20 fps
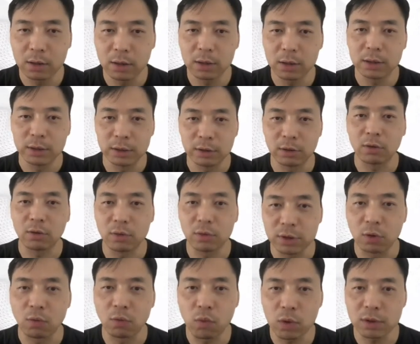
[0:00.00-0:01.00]

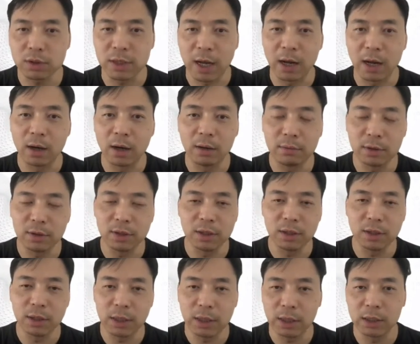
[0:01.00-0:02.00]
There was an
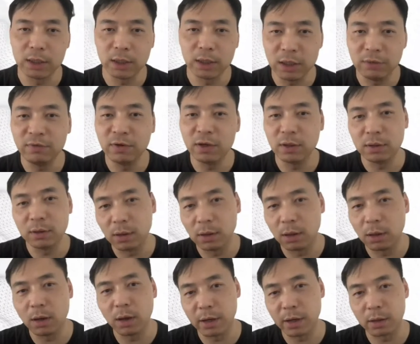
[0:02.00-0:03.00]
even
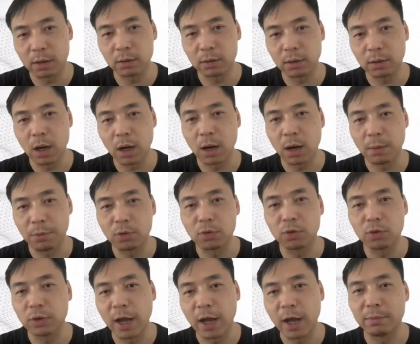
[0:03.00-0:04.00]
earlier
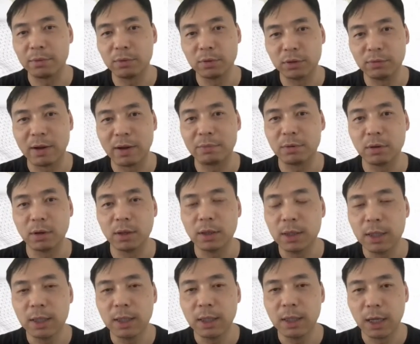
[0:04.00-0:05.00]
prototype developed
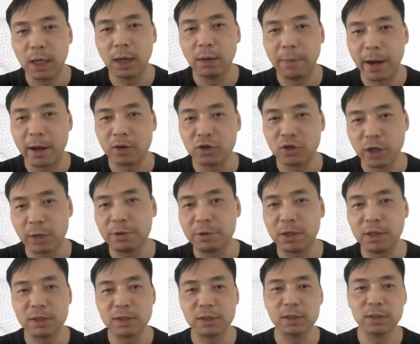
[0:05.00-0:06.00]
by a
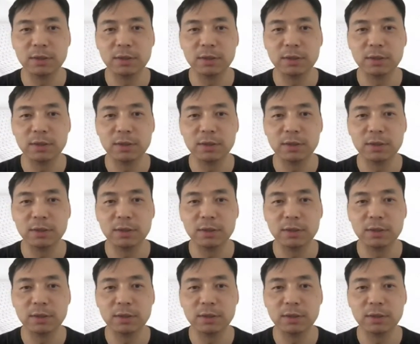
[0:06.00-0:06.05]
Japanese